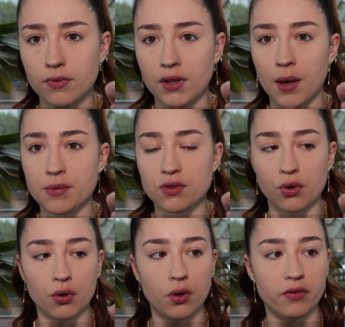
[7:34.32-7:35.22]
Yep, it's gone
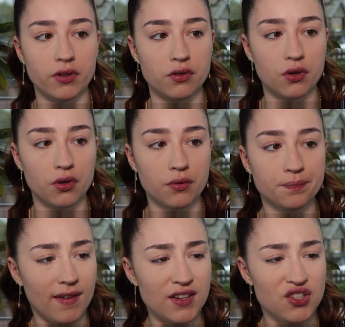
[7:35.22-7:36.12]
all over the dog.
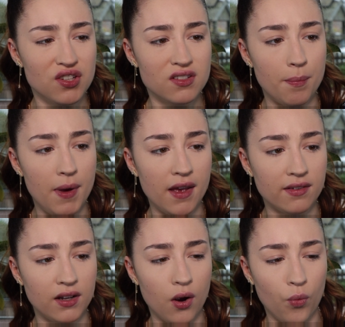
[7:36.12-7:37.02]
It's just a
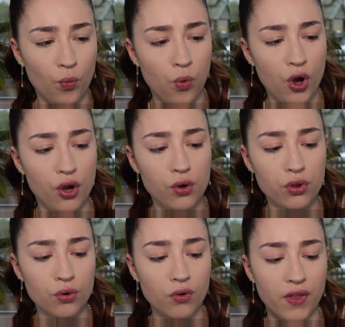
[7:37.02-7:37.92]
mess. Like, who
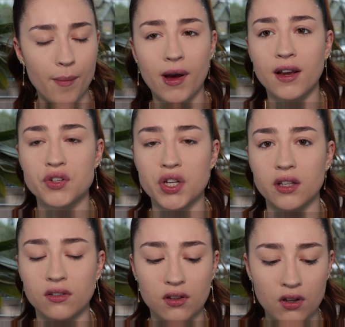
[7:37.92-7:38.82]
thought of that
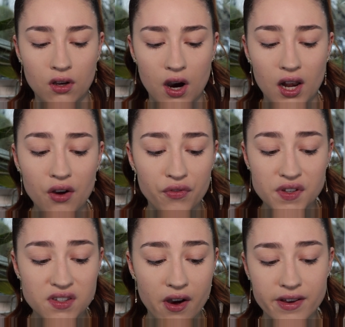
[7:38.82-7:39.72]
packaging? I love the
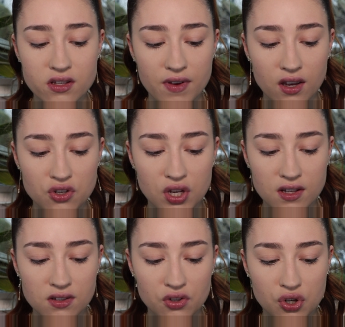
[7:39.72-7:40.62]
size of it because you get
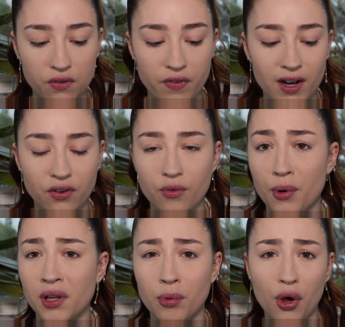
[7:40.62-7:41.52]
such good value for
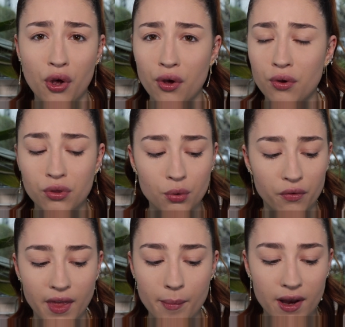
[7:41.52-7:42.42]
money, but who thought of
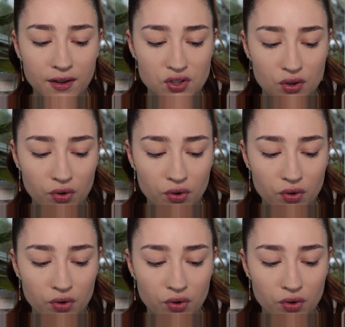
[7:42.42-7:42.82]
that packaging,